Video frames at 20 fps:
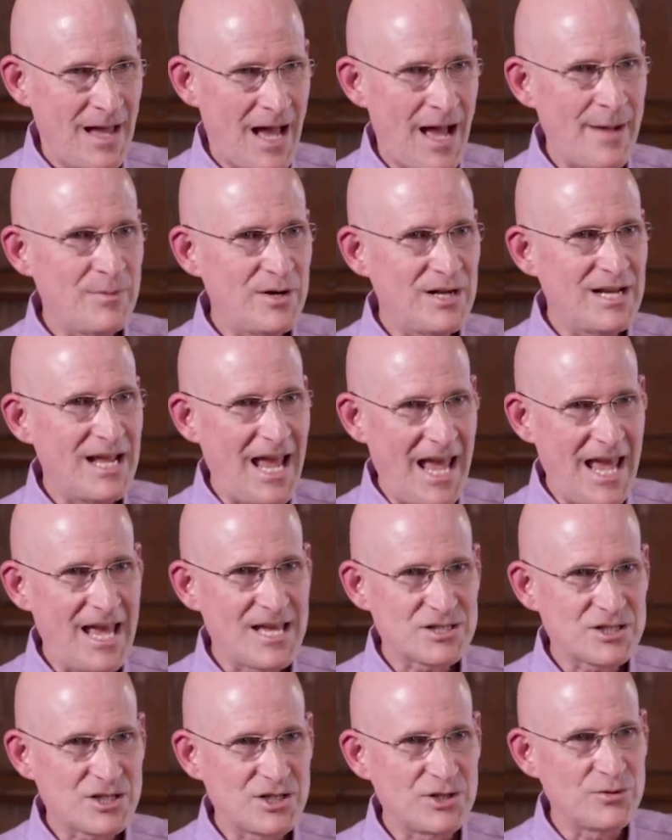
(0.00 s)
I'm going to
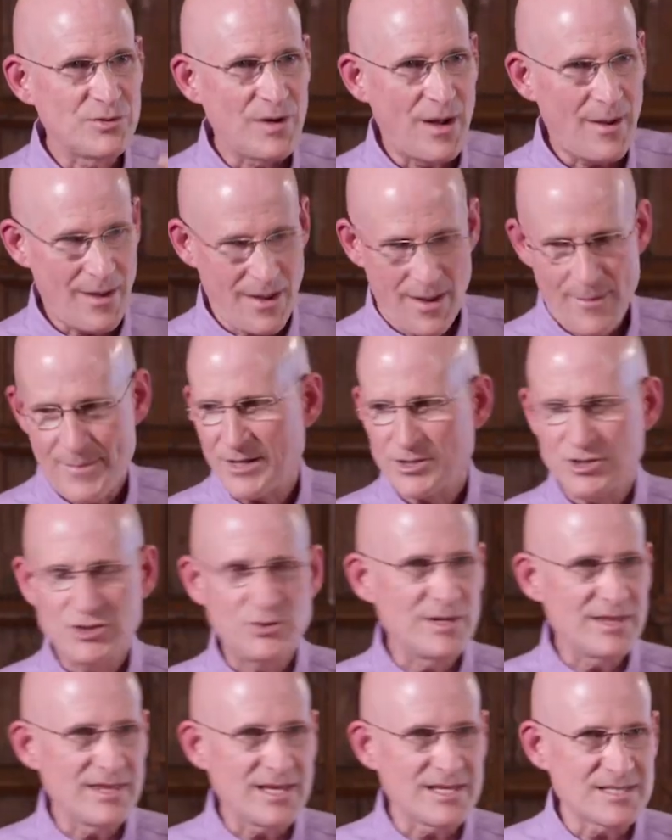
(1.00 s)
ask you about
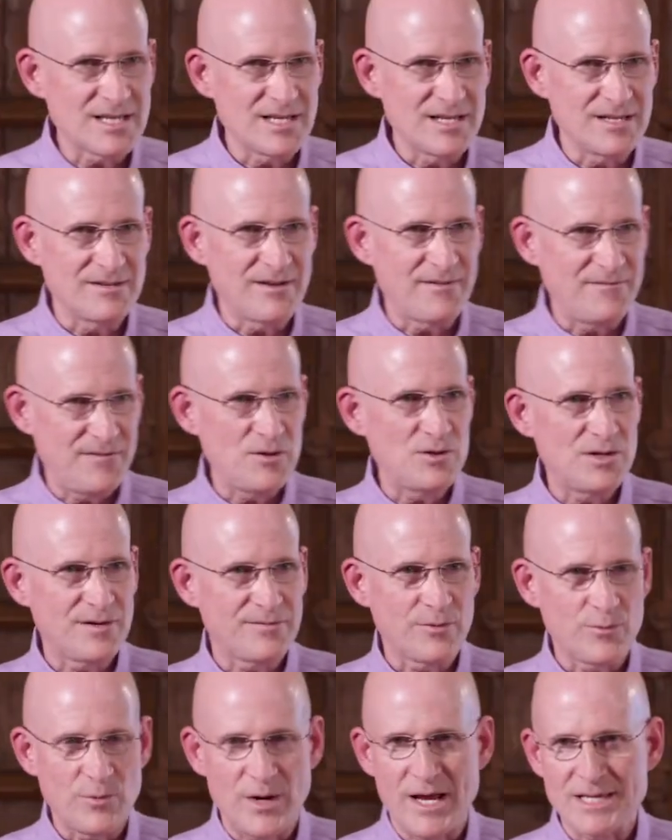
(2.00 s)
doing things in a few
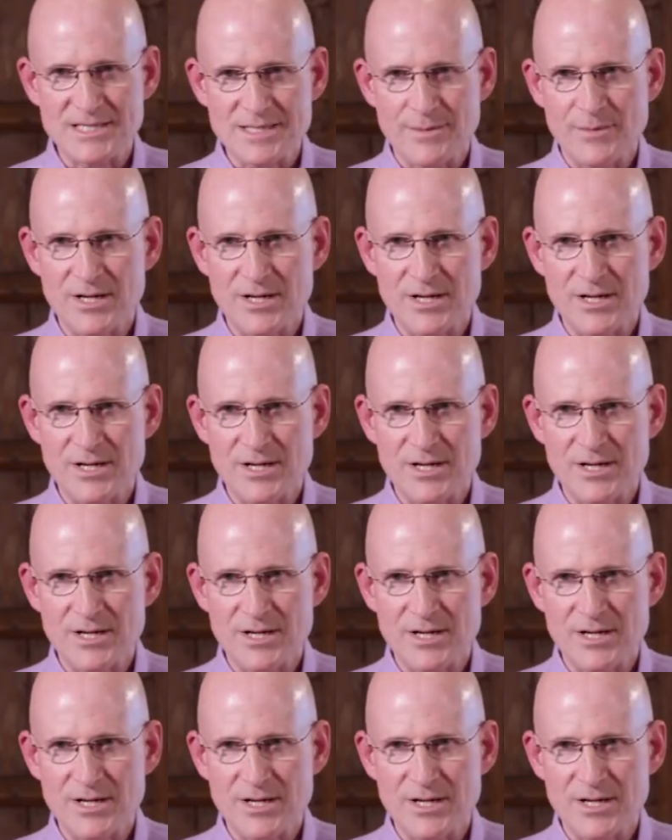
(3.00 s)
different ways.